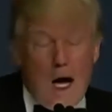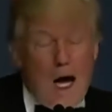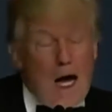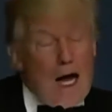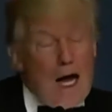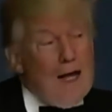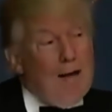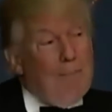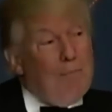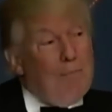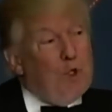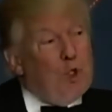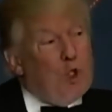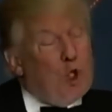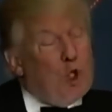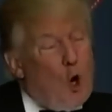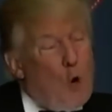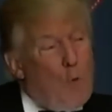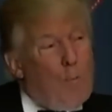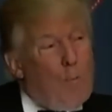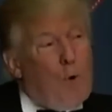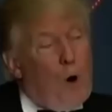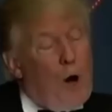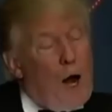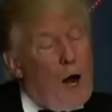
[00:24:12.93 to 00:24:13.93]
I am
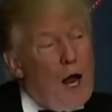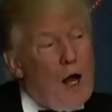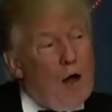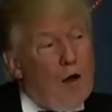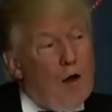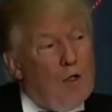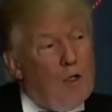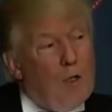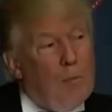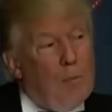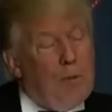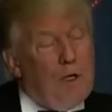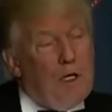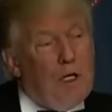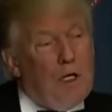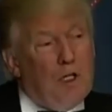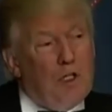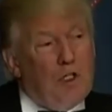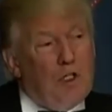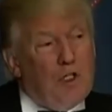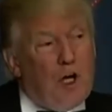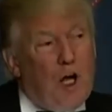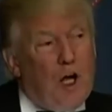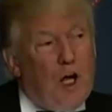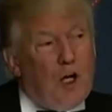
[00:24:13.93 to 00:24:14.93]
so proud to be
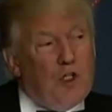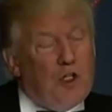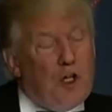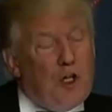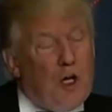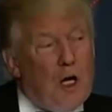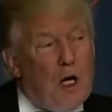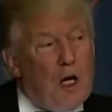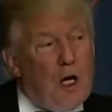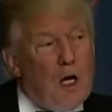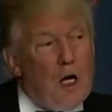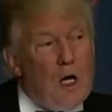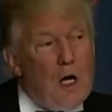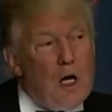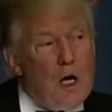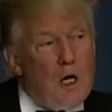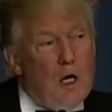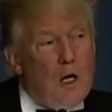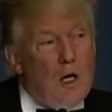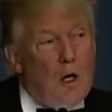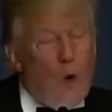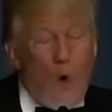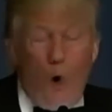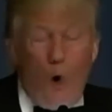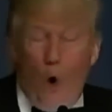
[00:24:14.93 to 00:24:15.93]
discussing
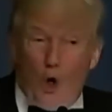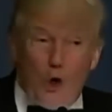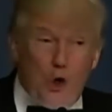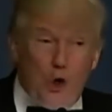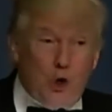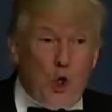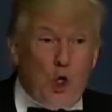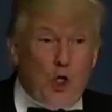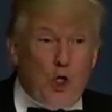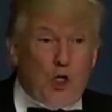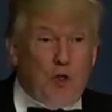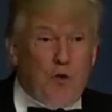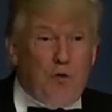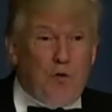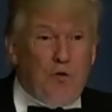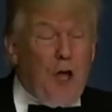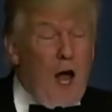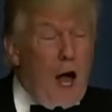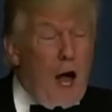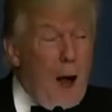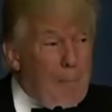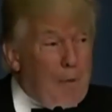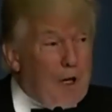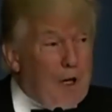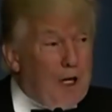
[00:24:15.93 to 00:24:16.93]
all sorts of
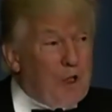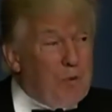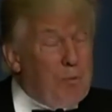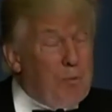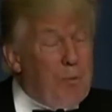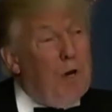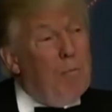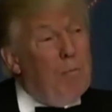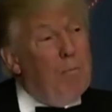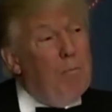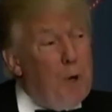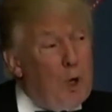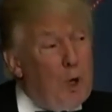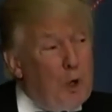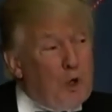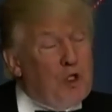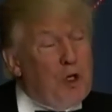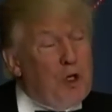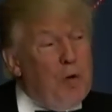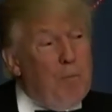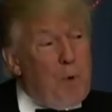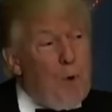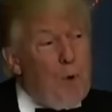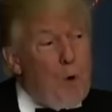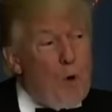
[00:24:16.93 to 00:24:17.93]
topics, but
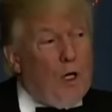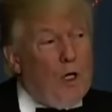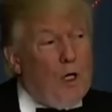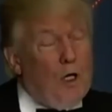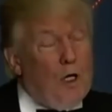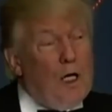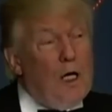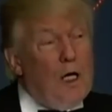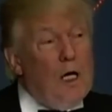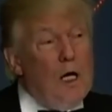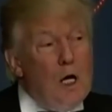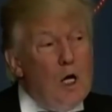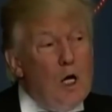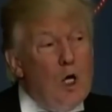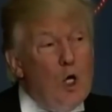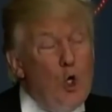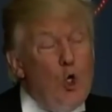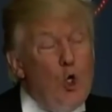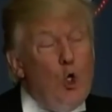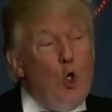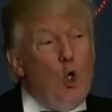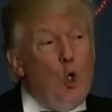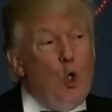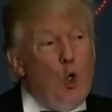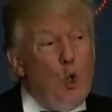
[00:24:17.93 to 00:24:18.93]
most importantly,
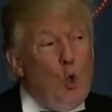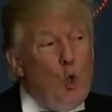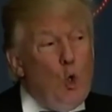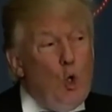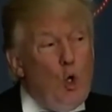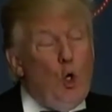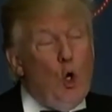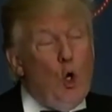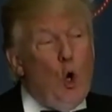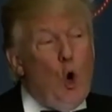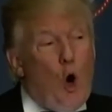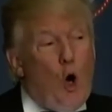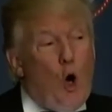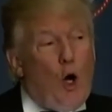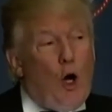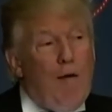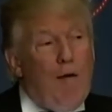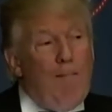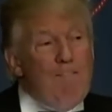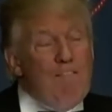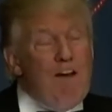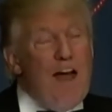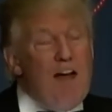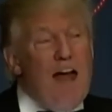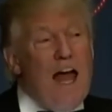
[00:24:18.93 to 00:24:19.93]
New York
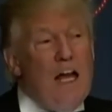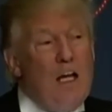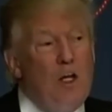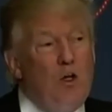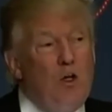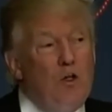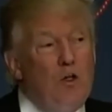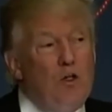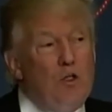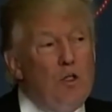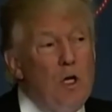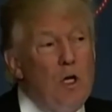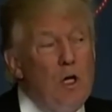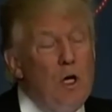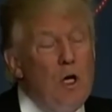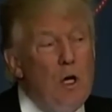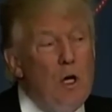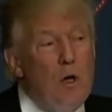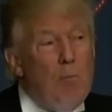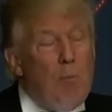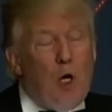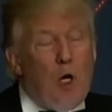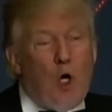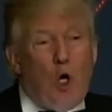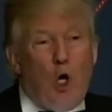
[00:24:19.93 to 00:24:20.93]
values.
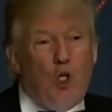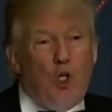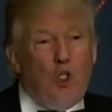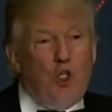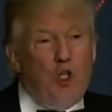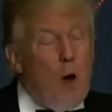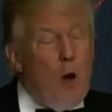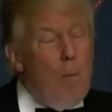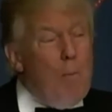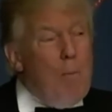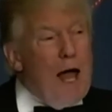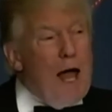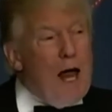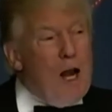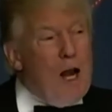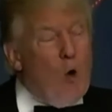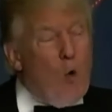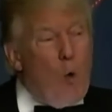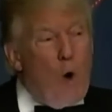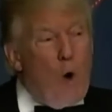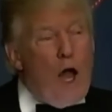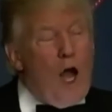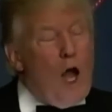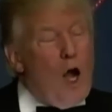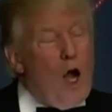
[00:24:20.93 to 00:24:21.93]
Because no matter
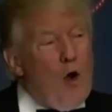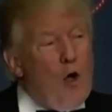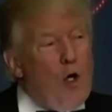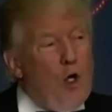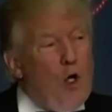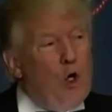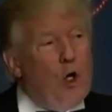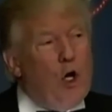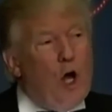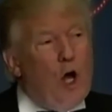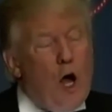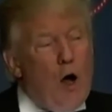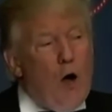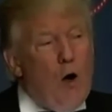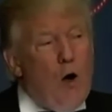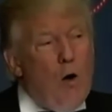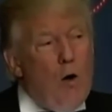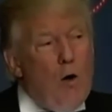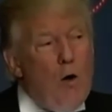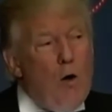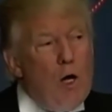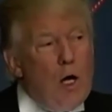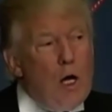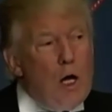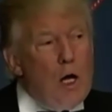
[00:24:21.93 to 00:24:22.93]
where you
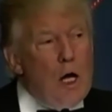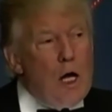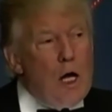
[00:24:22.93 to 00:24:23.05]
go,